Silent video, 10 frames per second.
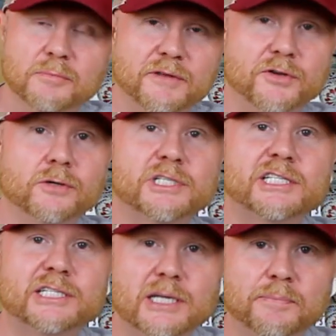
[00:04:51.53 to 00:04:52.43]
But if you're
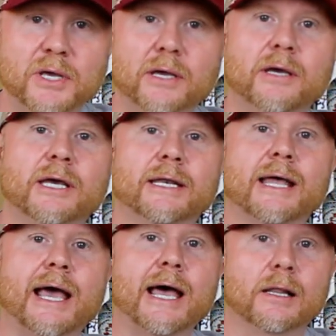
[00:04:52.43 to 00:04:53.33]
sipping
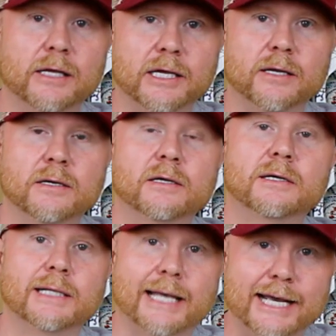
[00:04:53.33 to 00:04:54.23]
an elegant,
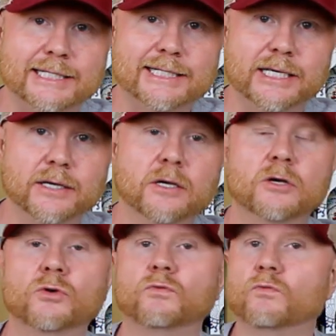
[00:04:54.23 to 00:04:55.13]
classy
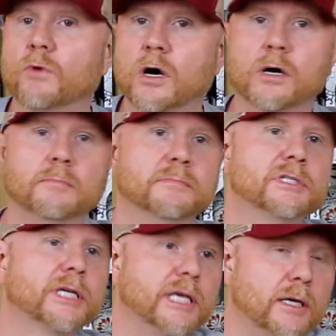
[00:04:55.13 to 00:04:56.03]
rum,
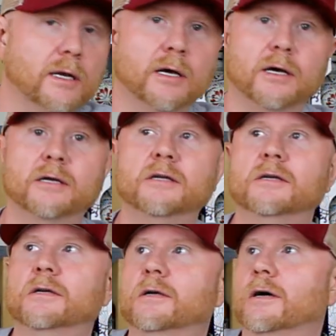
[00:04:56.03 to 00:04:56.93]
tequila,
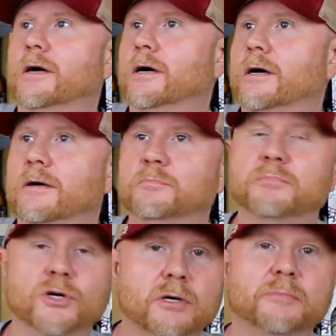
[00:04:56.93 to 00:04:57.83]

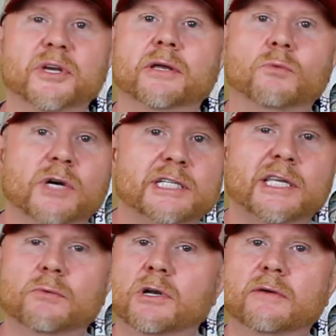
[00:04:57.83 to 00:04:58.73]
bourbon,
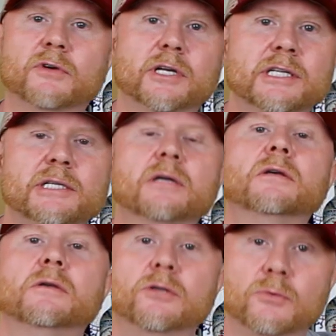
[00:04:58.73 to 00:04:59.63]
whiskey, whatever it is,
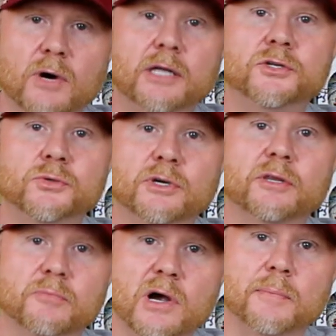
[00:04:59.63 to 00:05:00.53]
you want to do it
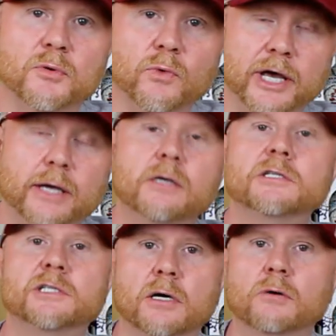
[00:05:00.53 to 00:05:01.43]
the proper way.
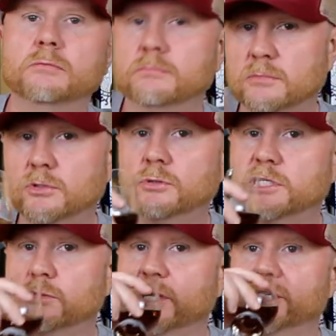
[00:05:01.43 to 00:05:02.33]
So do a
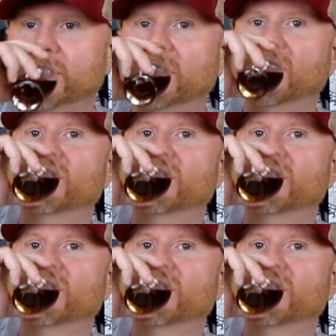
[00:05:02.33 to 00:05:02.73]
swish.